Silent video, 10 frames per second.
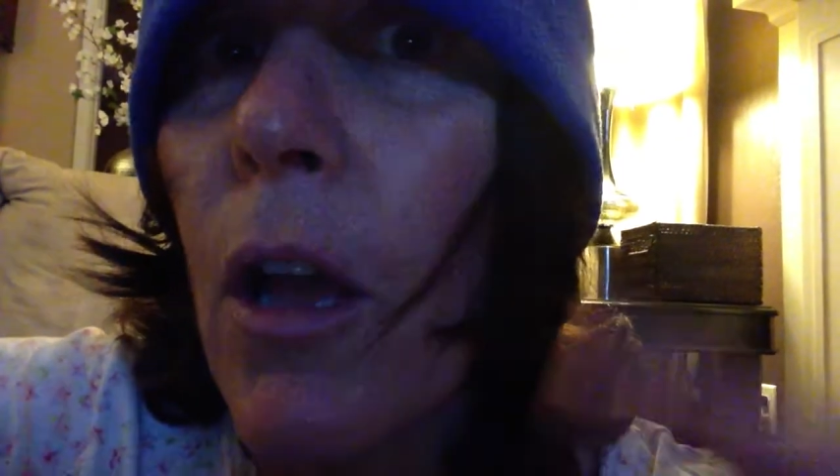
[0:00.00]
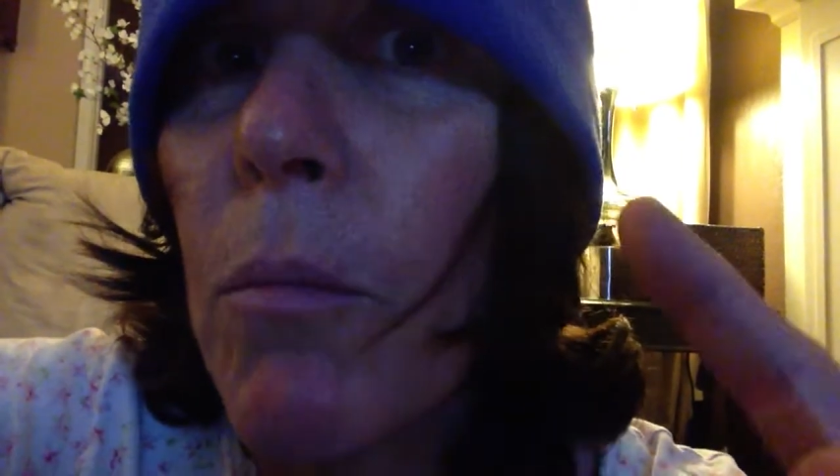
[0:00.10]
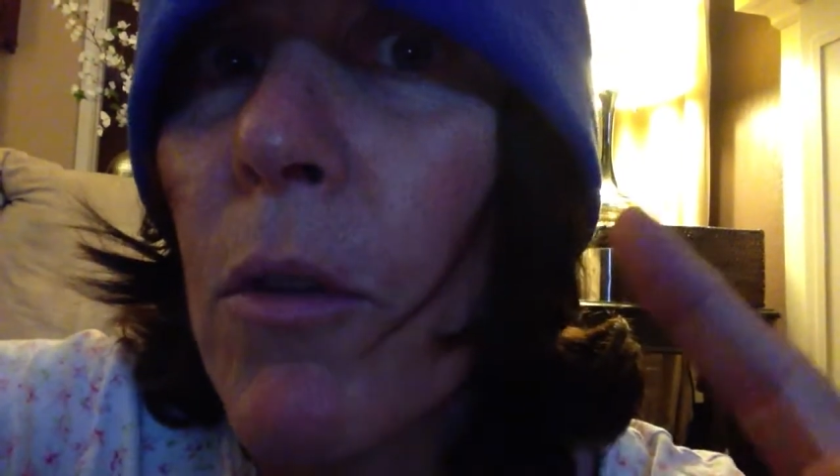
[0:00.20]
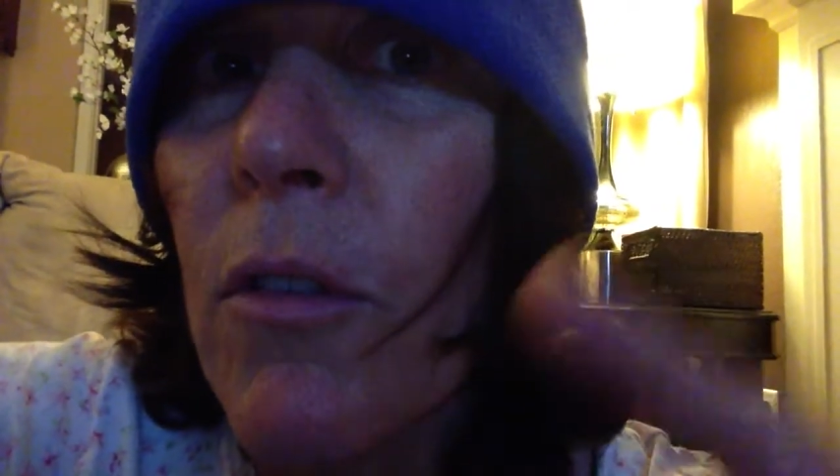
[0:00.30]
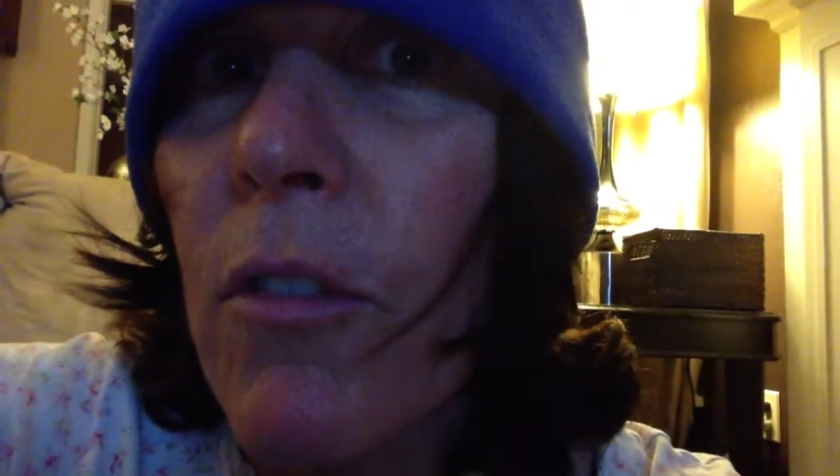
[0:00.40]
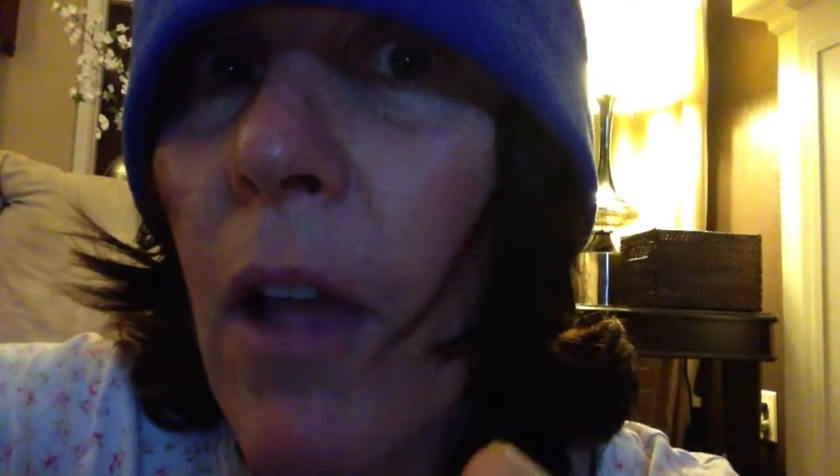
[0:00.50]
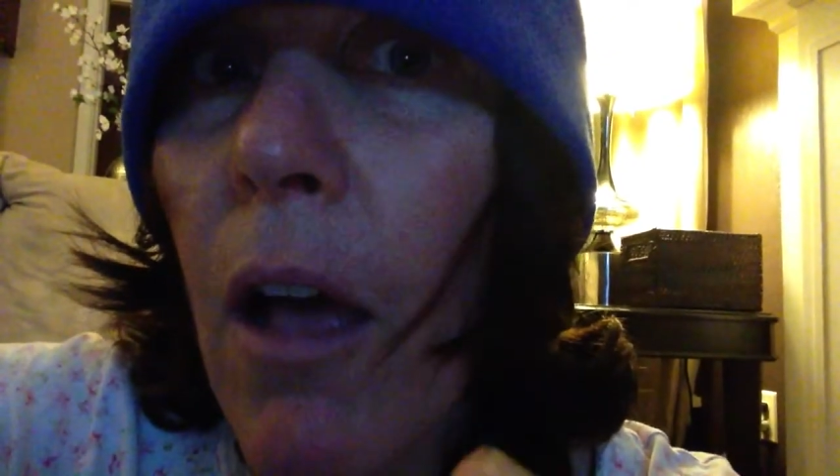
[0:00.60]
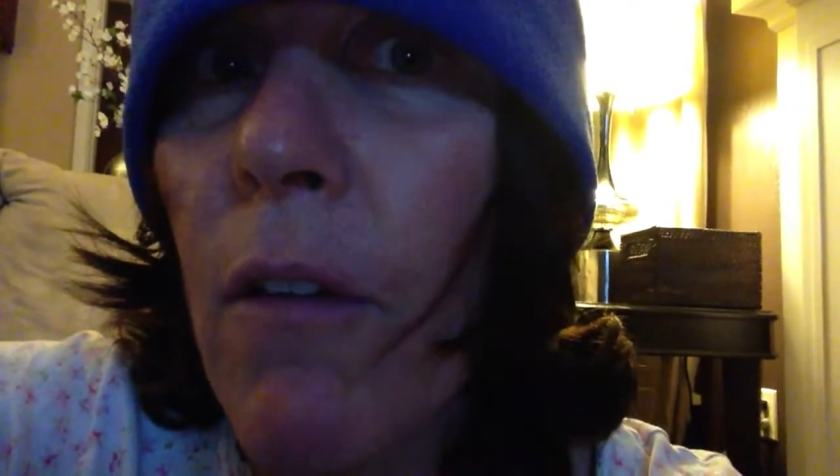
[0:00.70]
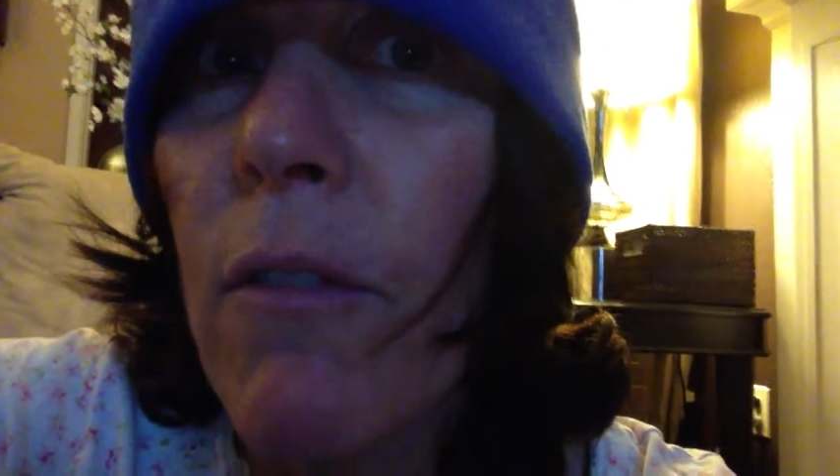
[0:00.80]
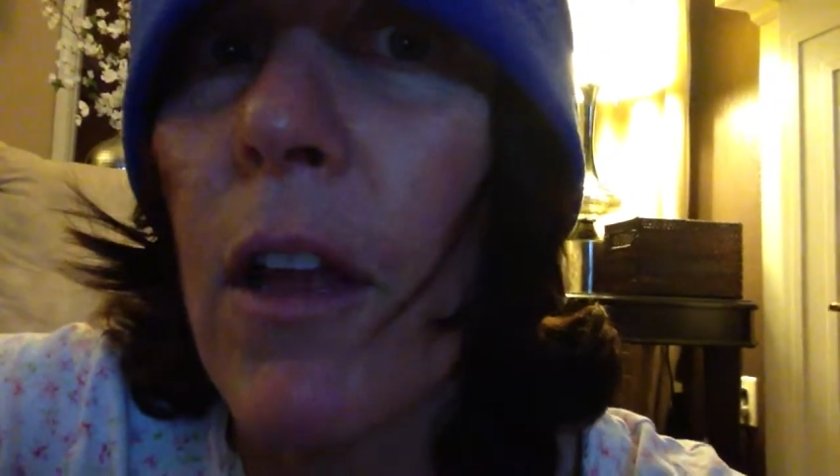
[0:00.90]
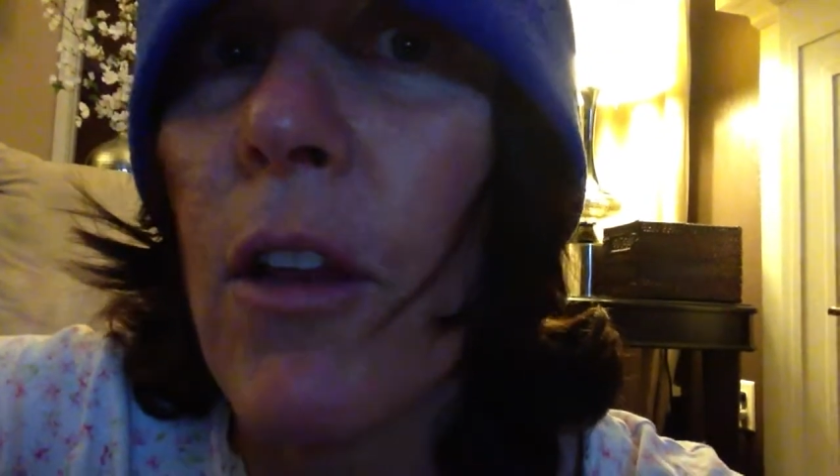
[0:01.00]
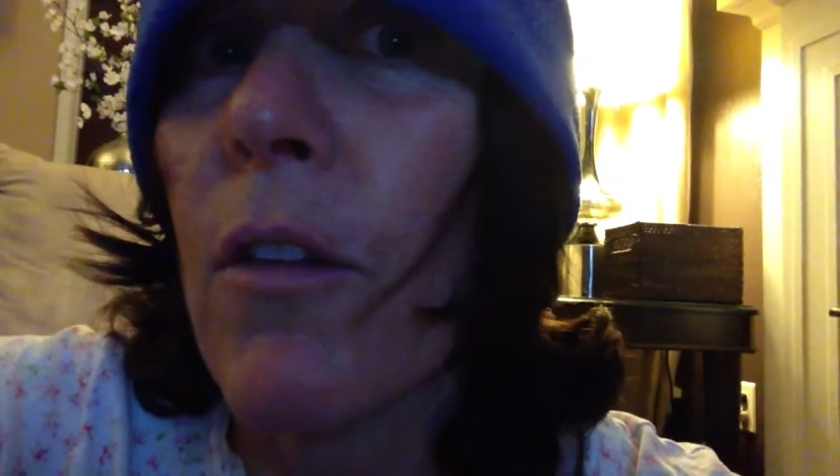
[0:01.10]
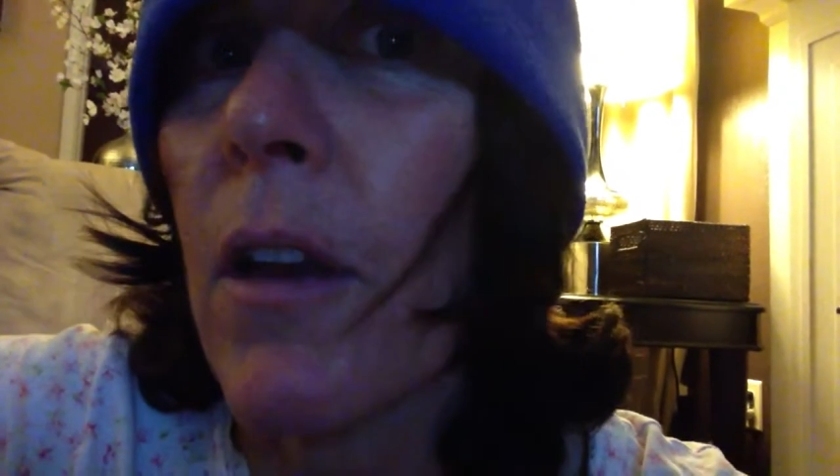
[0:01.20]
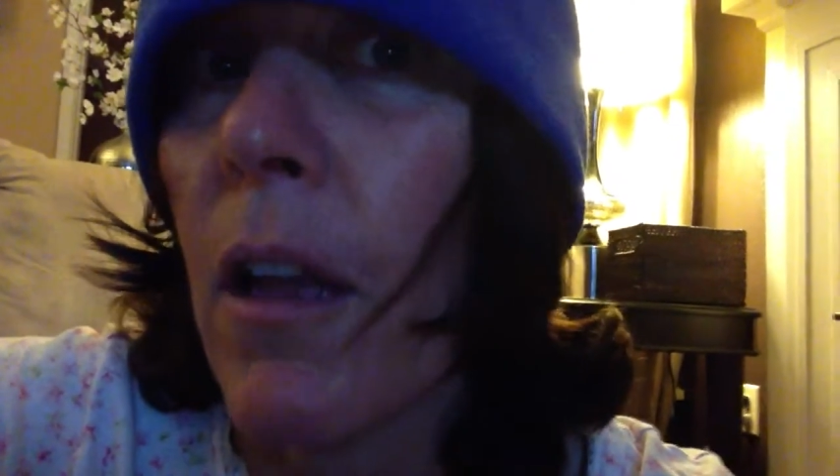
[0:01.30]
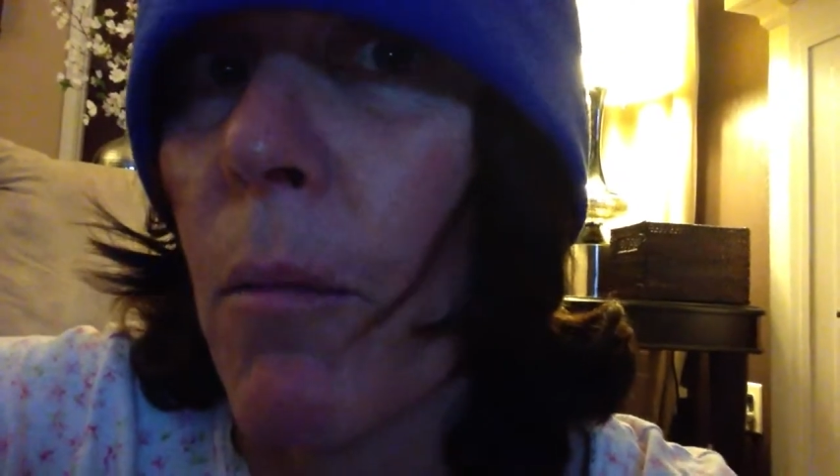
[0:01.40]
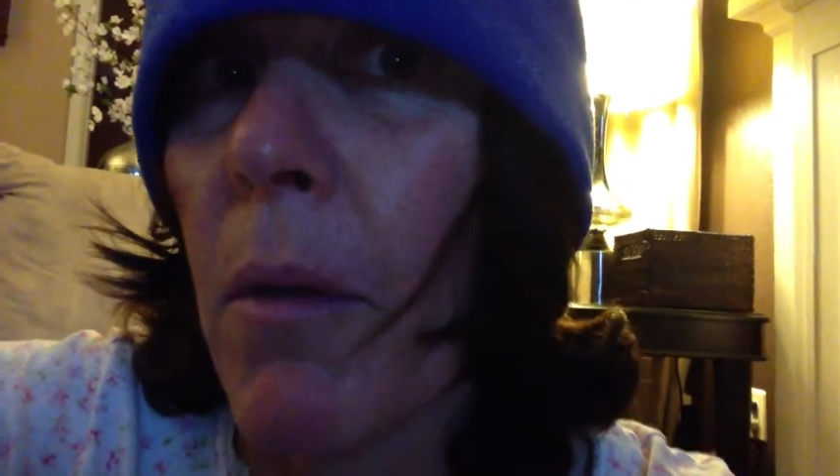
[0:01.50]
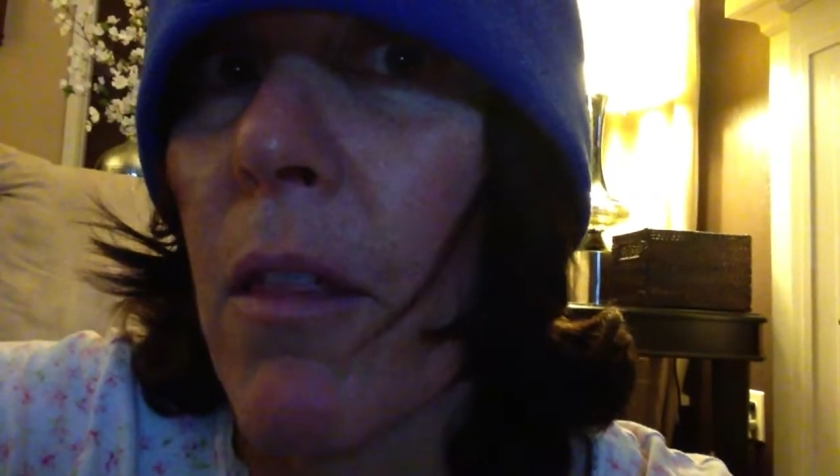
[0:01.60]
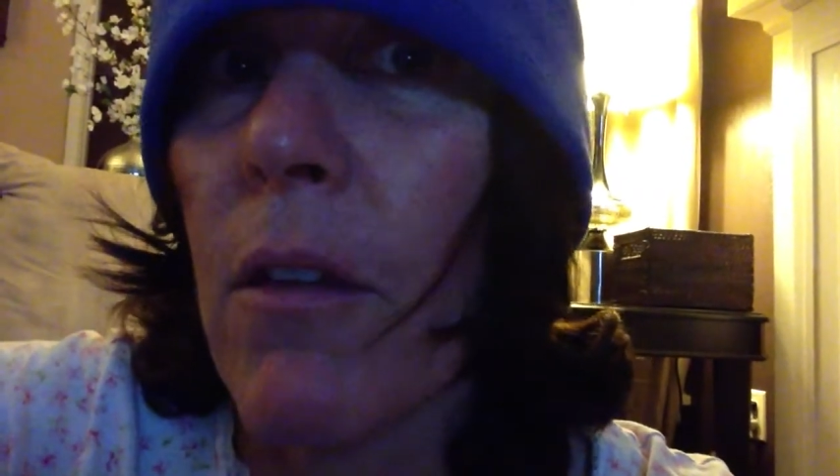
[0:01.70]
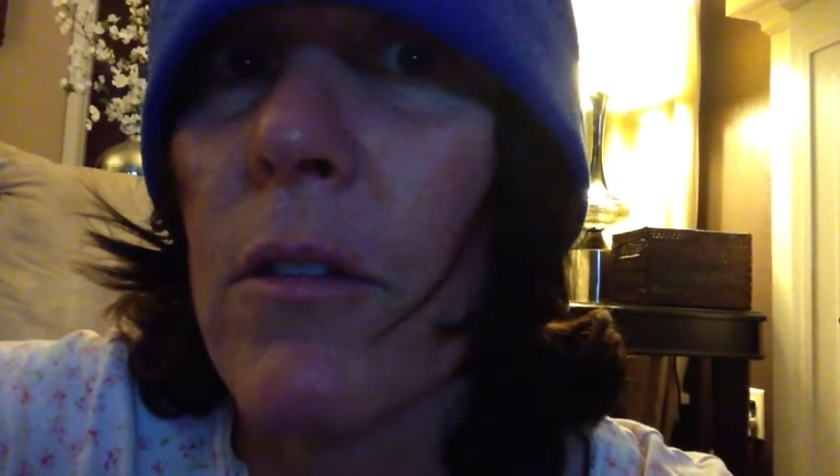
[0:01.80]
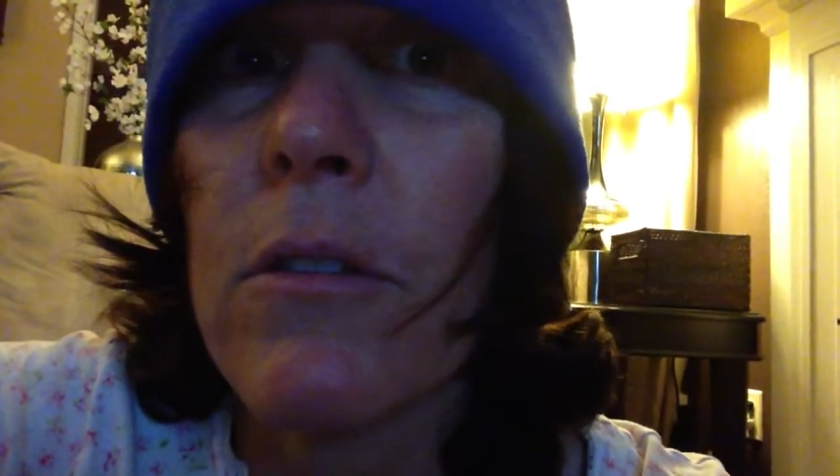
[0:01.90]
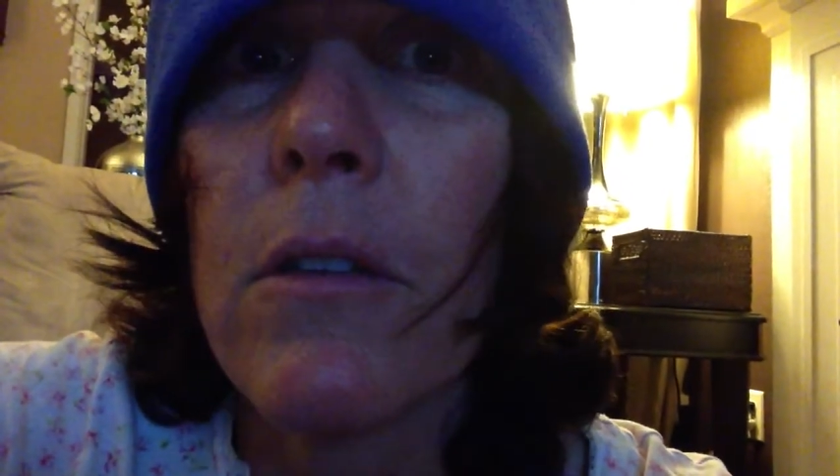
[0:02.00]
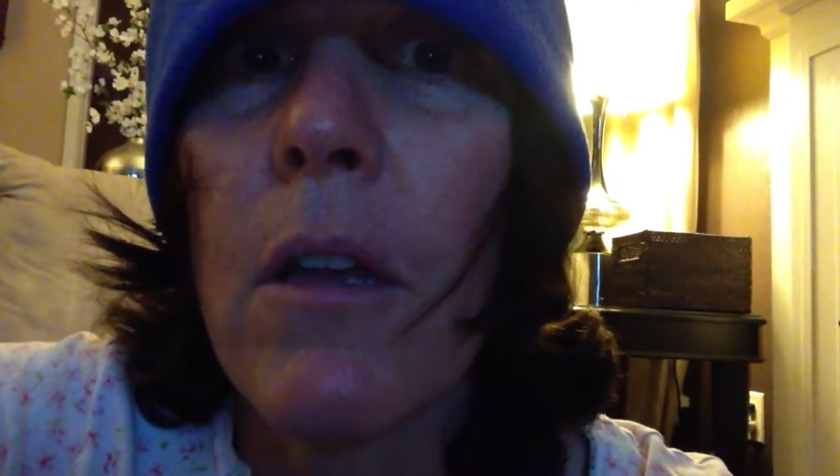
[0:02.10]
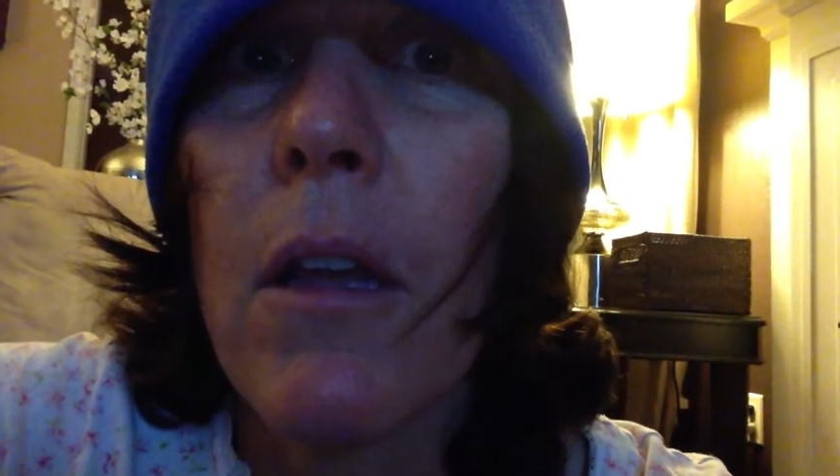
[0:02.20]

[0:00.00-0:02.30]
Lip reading: help yourself and you can help others.